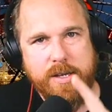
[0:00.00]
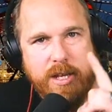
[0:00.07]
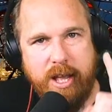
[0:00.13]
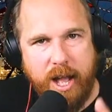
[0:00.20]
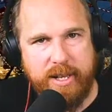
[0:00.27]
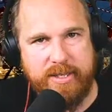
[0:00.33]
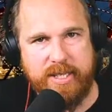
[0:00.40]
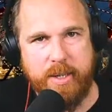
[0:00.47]

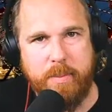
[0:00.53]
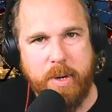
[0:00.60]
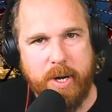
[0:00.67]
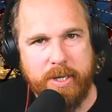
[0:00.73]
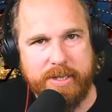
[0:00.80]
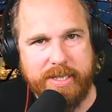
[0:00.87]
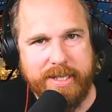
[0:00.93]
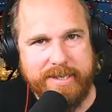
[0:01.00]
concept
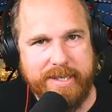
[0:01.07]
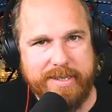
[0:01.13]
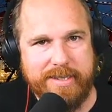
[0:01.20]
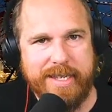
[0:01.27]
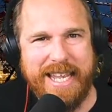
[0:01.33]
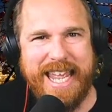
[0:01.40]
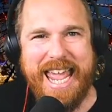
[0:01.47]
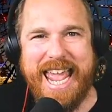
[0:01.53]
art that
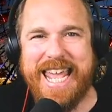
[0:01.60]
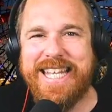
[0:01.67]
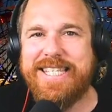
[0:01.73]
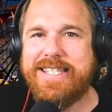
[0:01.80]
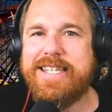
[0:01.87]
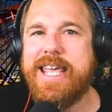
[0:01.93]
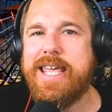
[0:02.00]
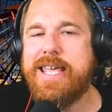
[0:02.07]
exists and
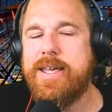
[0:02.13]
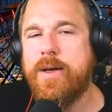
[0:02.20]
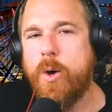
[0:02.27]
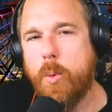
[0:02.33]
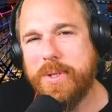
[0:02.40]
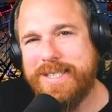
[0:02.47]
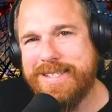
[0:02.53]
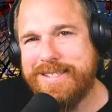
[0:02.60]
see
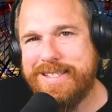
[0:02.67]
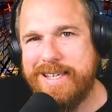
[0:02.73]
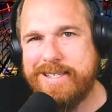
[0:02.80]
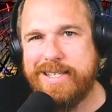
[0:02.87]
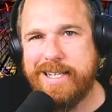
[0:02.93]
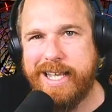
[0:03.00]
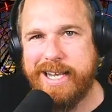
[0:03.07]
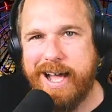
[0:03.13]
what this
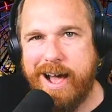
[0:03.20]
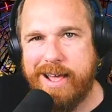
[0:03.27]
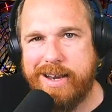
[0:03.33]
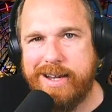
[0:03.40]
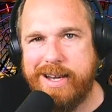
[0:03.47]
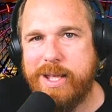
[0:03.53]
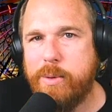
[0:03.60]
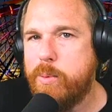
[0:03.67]
Disneyland
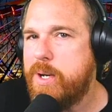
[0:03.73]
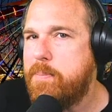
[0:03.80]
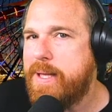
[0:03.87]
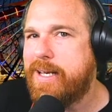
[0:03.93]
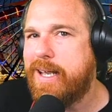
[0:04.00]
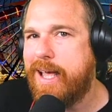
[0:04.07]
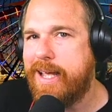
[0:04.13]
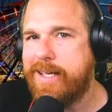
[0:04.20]
oddity would have
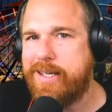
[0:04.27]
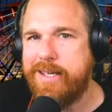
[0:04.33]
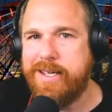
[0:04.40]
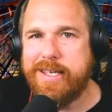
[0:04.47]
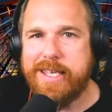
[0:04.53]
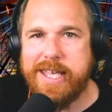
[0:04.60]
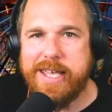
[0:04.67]
been like